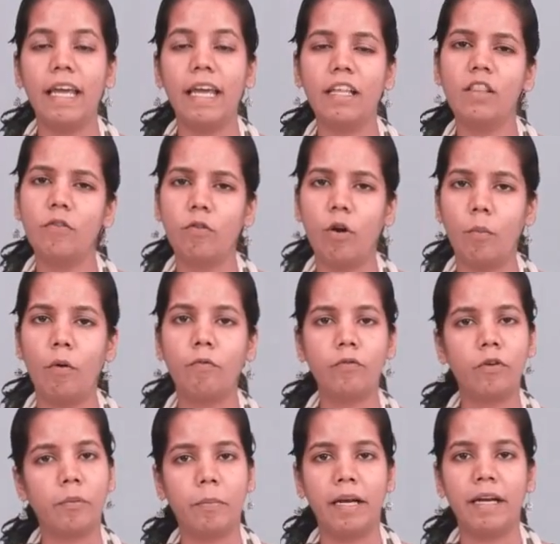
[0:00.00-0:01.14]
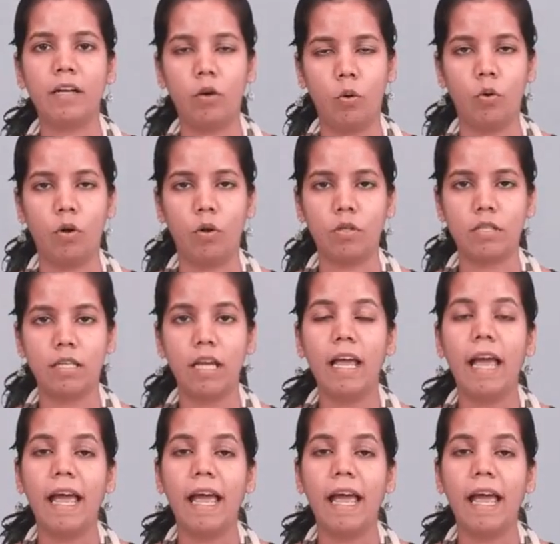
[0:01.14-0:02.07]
in the form of triplet codons